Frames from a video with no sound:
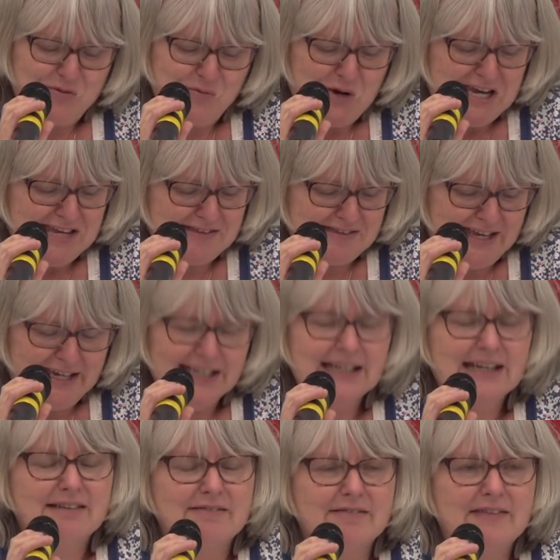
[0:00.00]
We
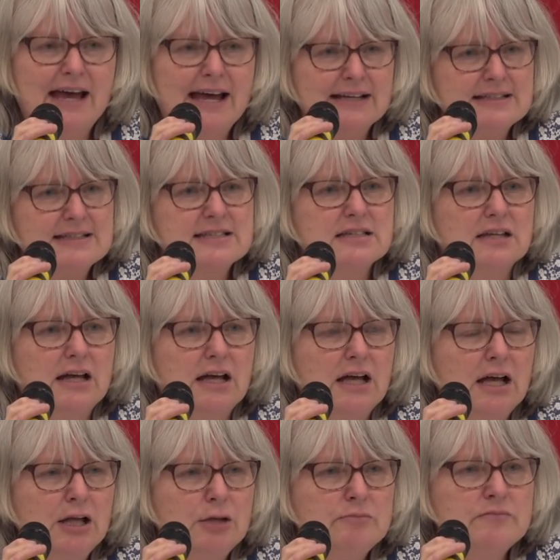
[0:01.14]
think that
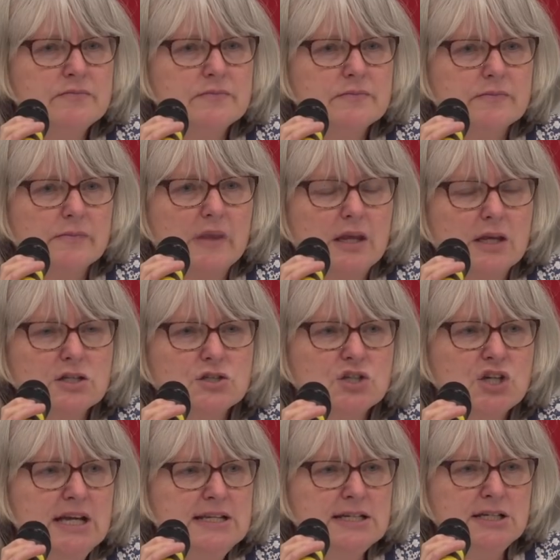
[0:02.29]

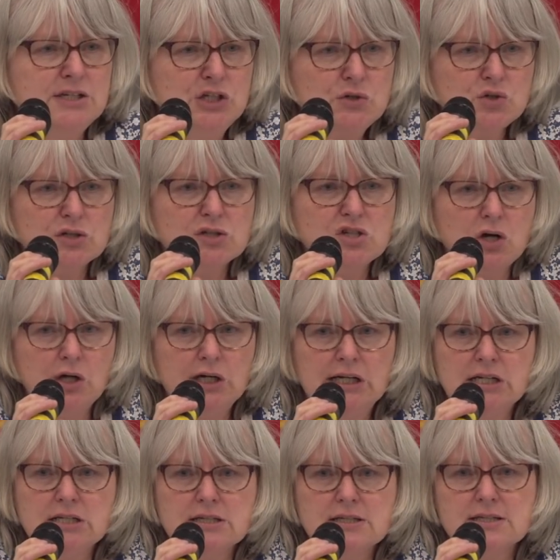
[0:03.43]
gender-neutral
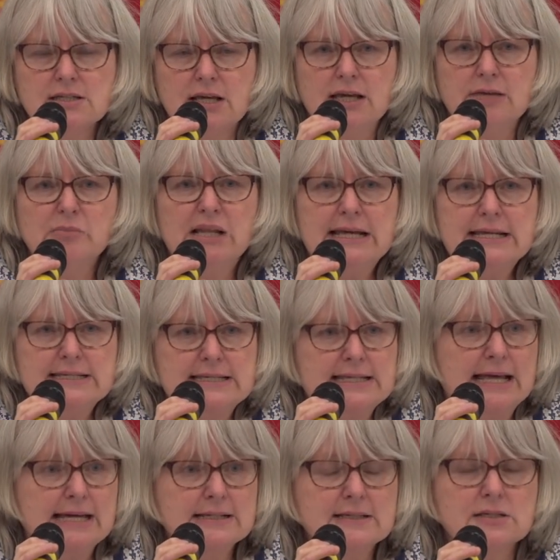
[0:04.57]
toilets in places
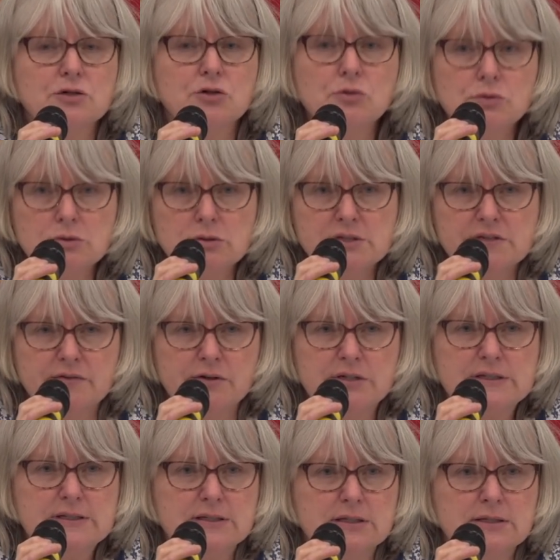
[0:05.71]
like schools, for
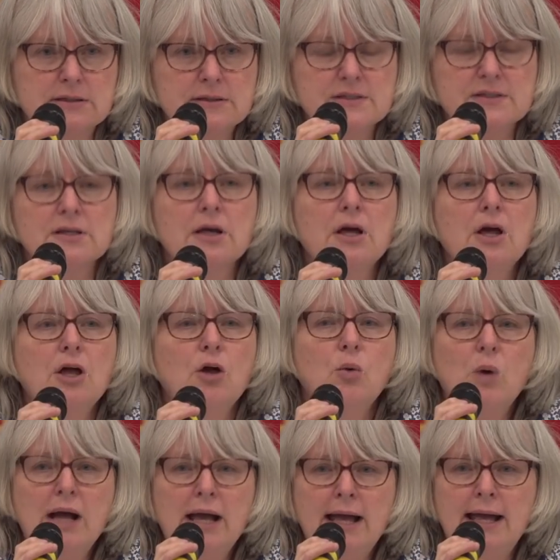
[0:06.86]
instance,
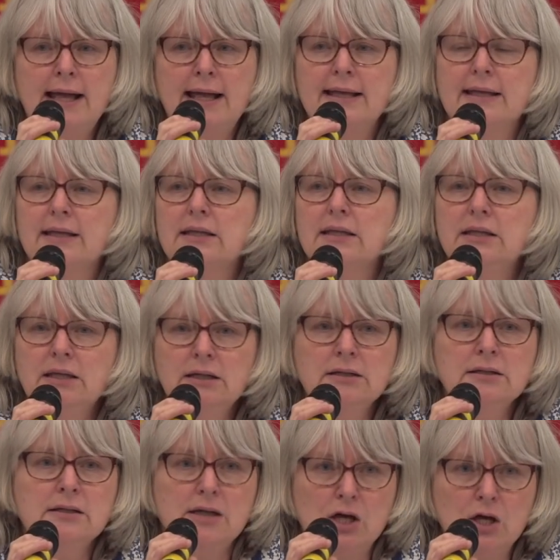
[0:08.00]
where
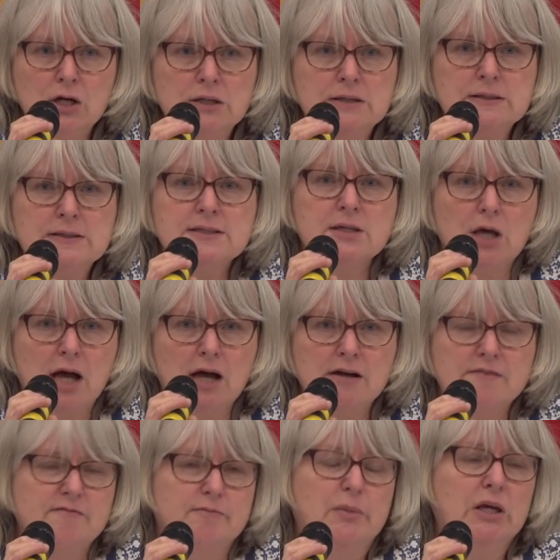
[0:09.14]
young girls
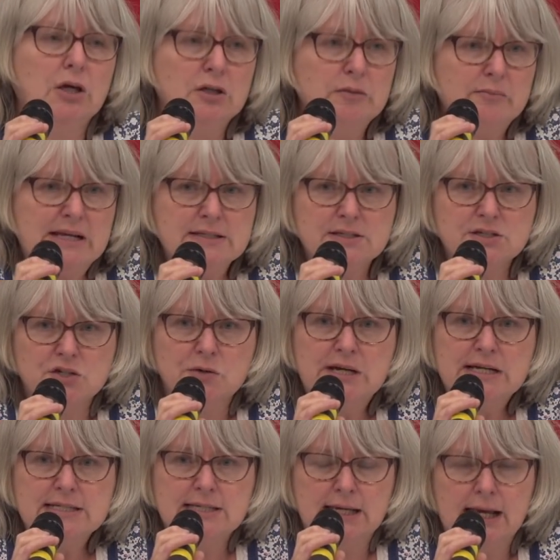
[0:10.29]
have begun
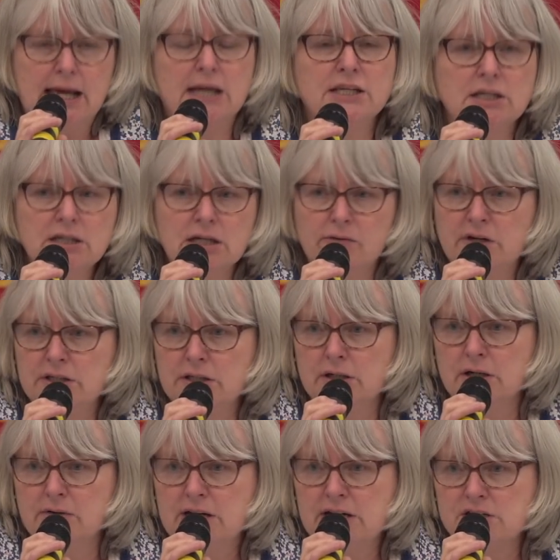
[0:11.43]
menstruating at a younger and
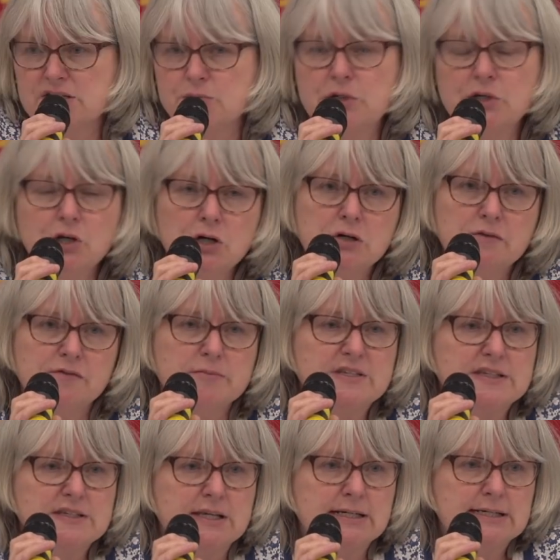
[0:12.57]
younger age, as we know from
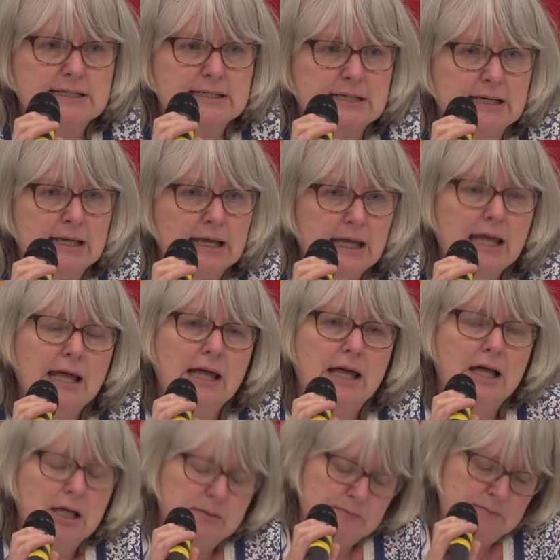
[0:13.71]
society,
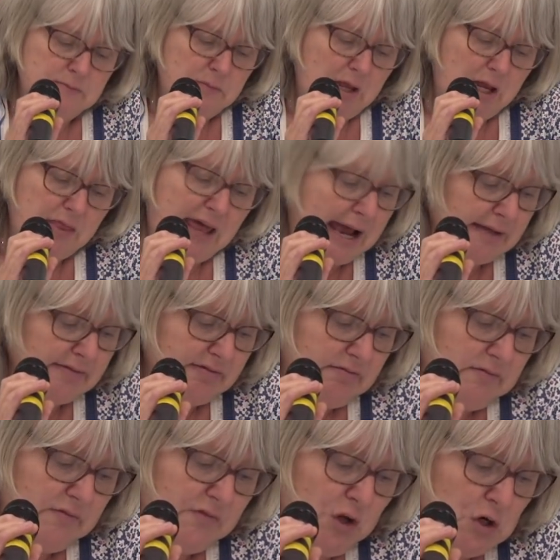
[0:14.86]
that
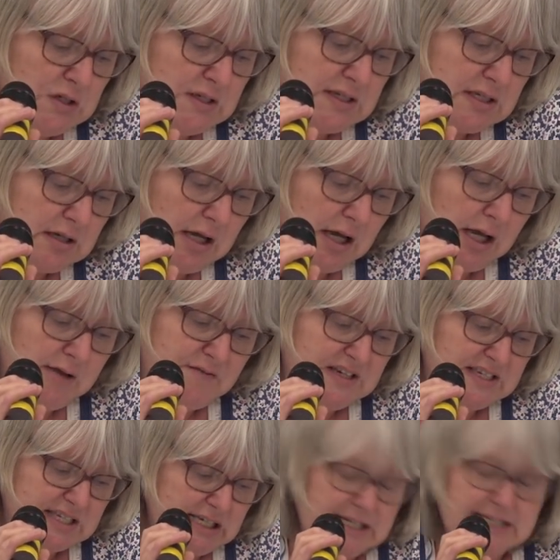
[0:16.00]
those
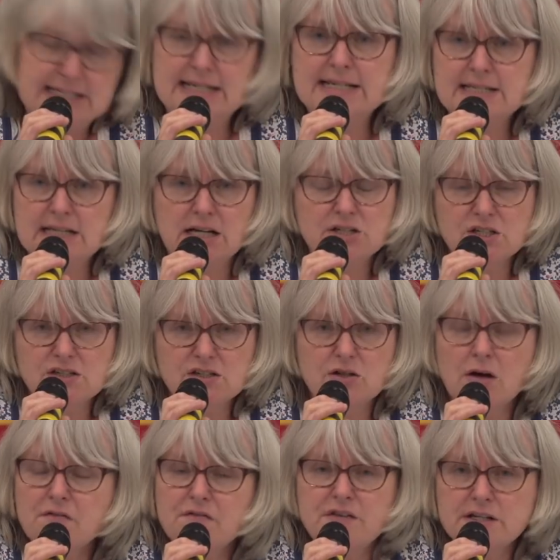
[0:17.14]
facilities are just
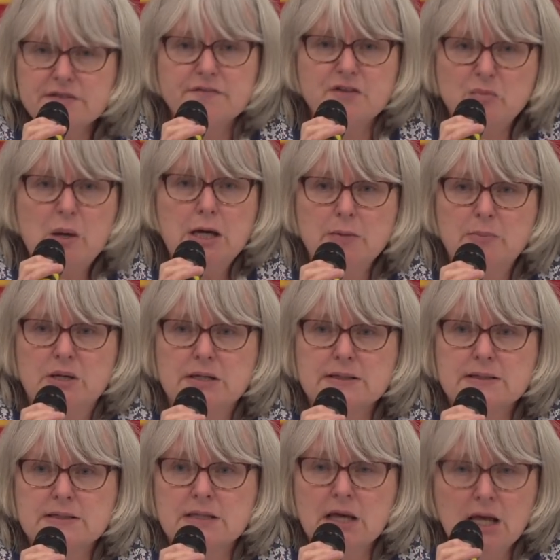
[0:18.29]
not fit for
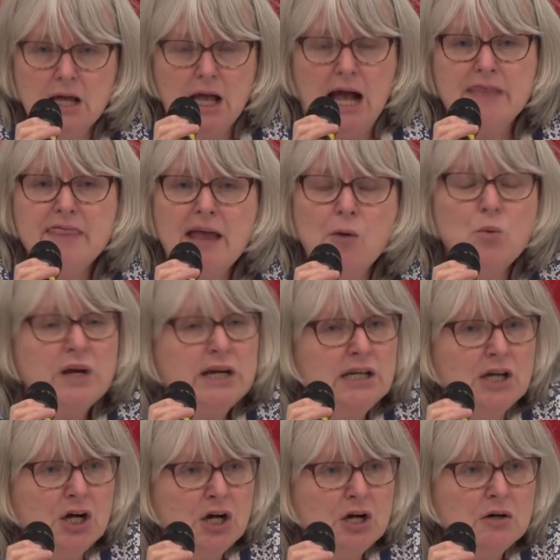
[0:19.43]
purpose. And that we
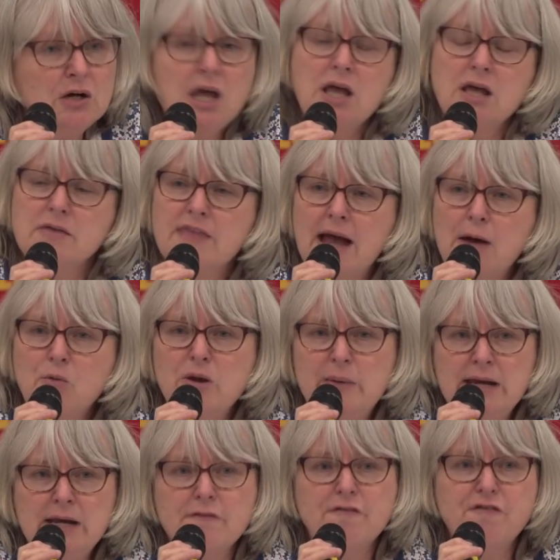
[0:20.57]
know that
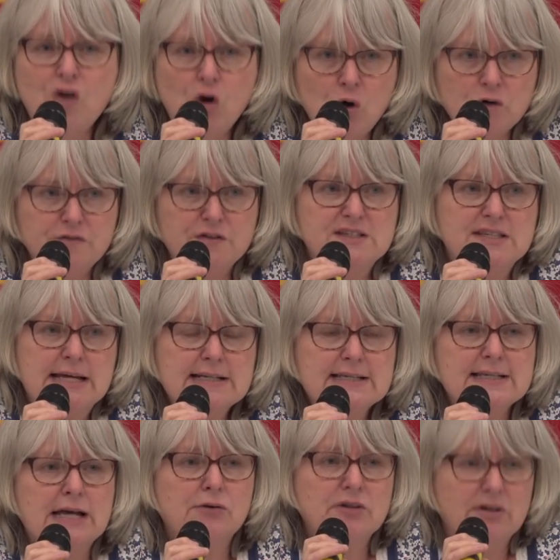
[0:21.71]
women fought for
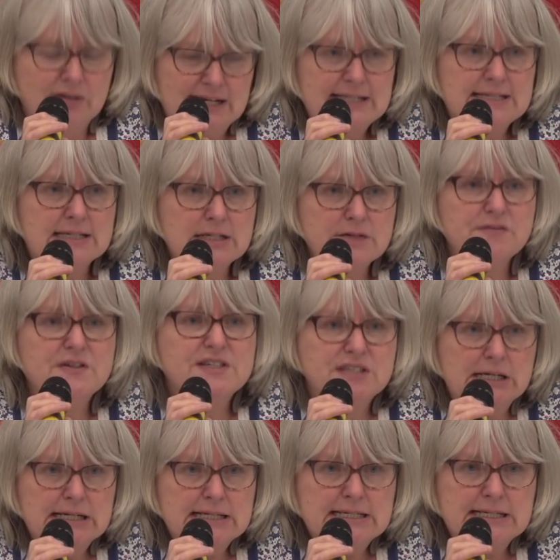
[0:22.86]
sex-segregated
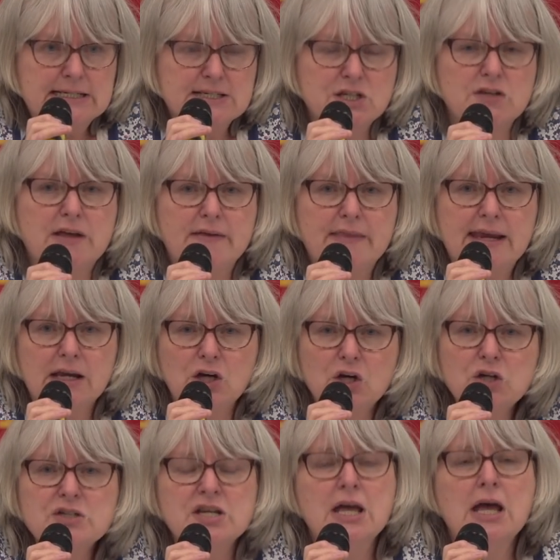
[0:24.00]
facilities so that they
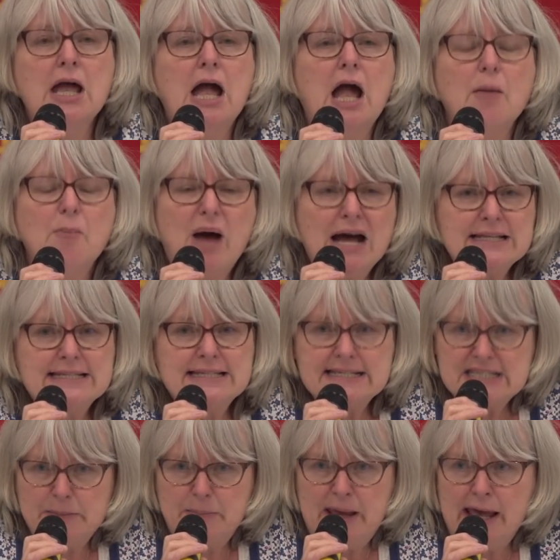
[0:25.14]
could
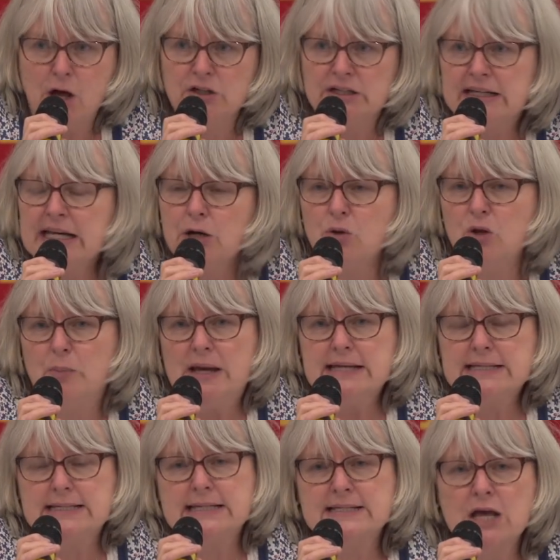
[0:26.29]
participate on an equal
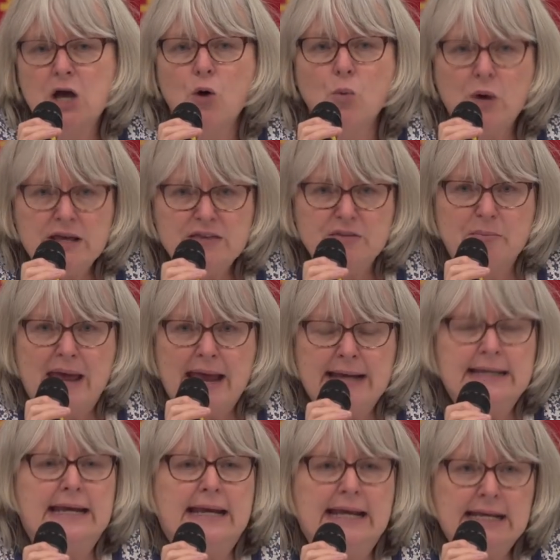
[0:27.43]
basis with
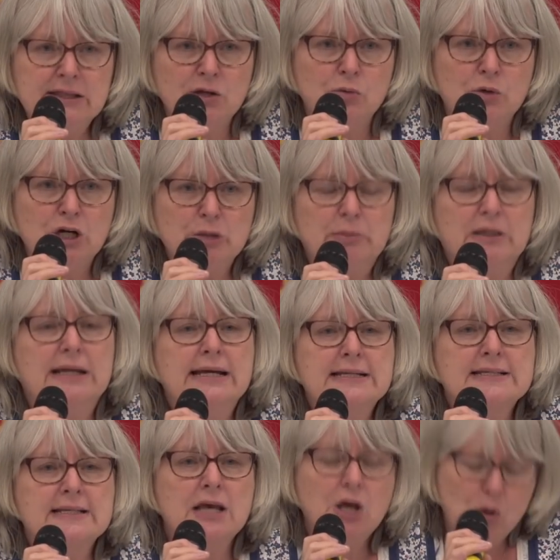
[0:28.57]
men in the
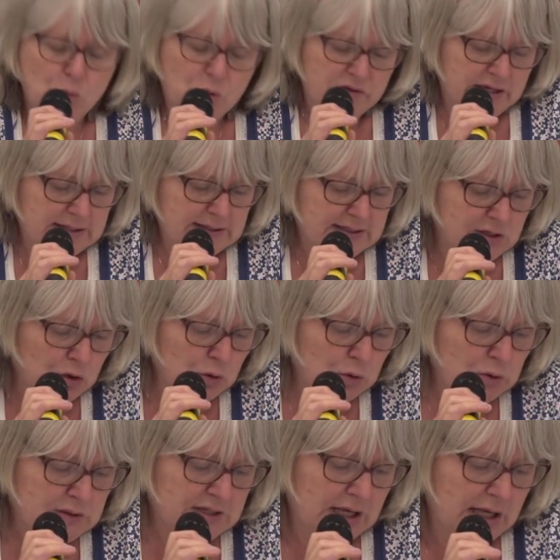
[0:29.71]
workplace, within
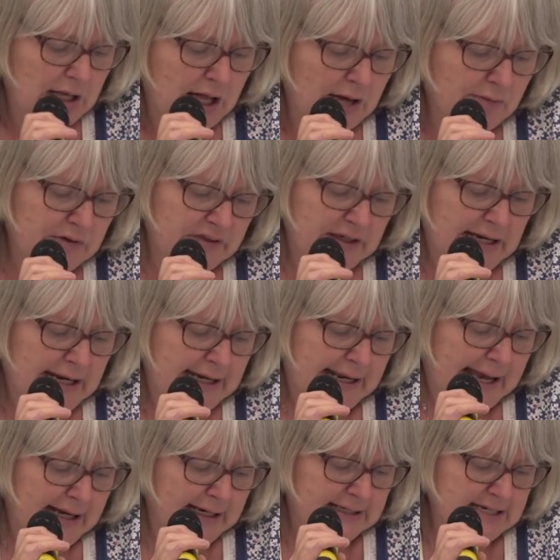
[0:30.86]
schools and within any
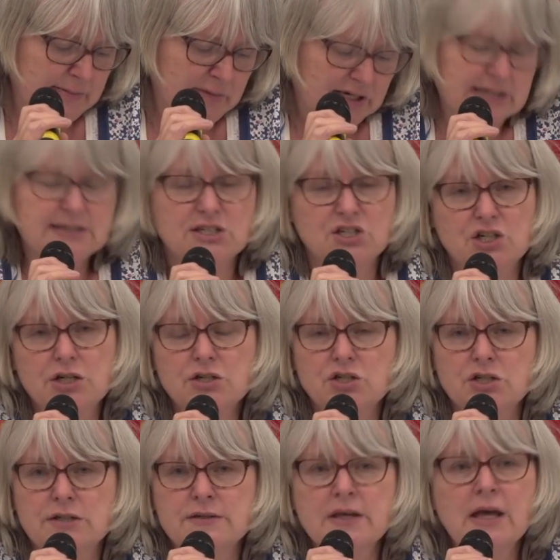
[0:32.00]
academic
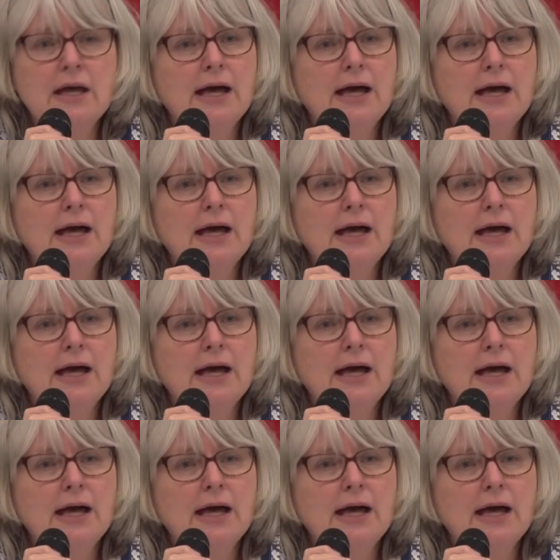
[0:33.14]
institutions.